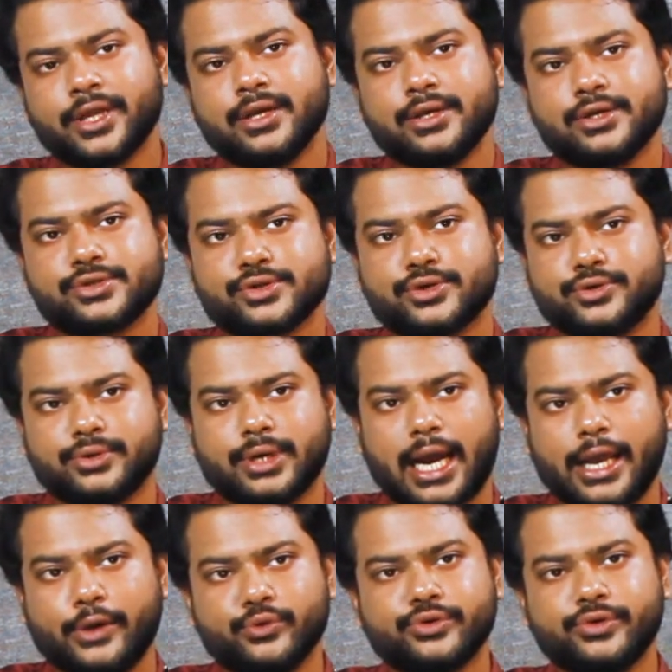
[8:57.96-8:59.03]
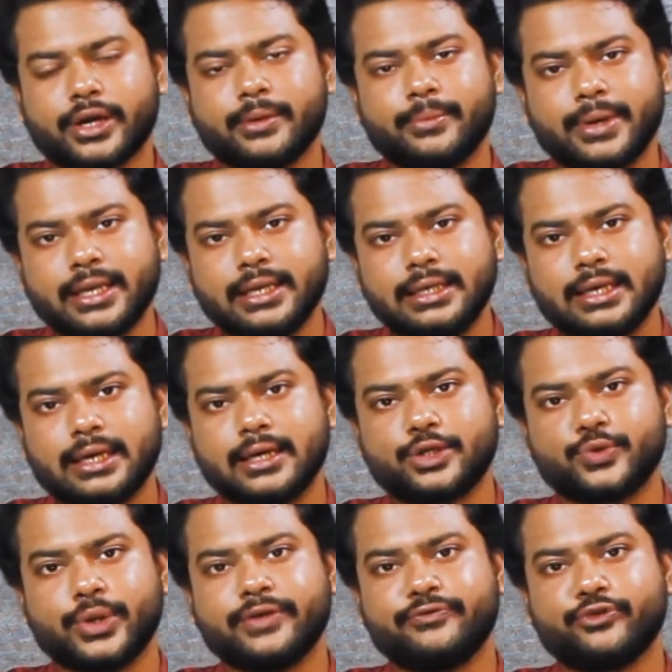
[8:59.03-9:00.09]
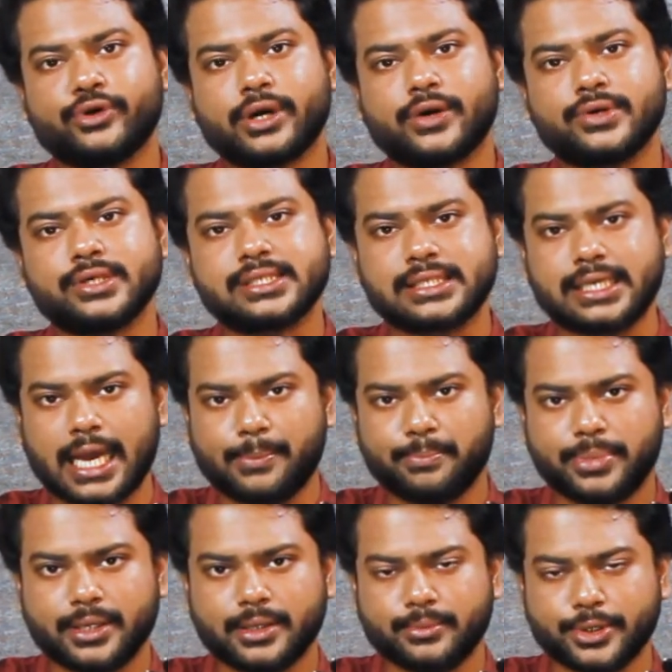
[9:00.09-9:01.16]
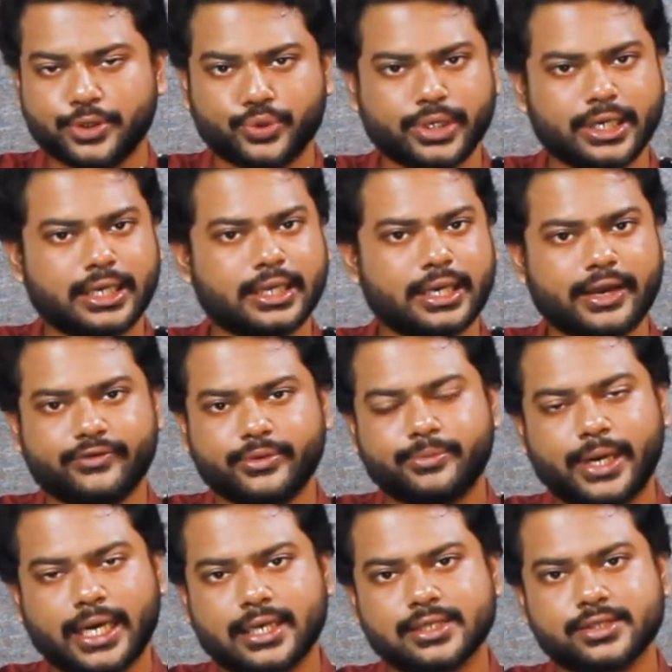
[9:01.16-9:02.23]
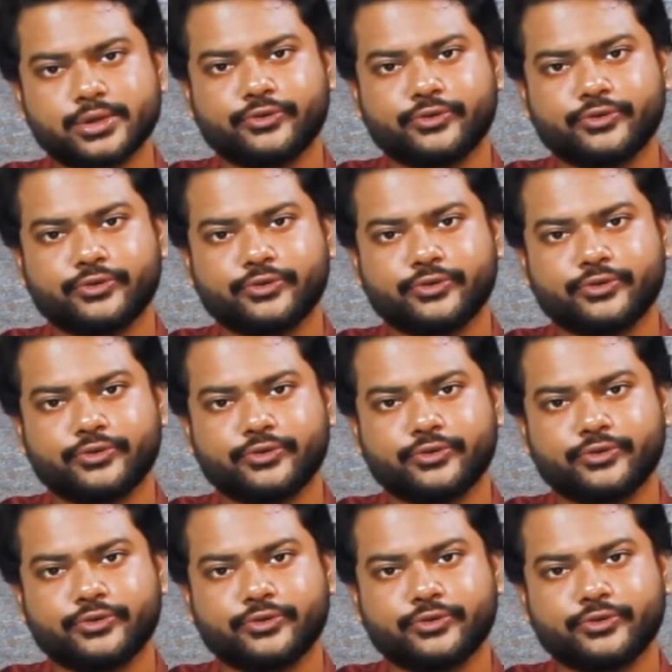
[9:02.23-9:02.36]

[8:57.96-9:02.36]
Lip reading: So I would recommend a 24 hours gap between every practice.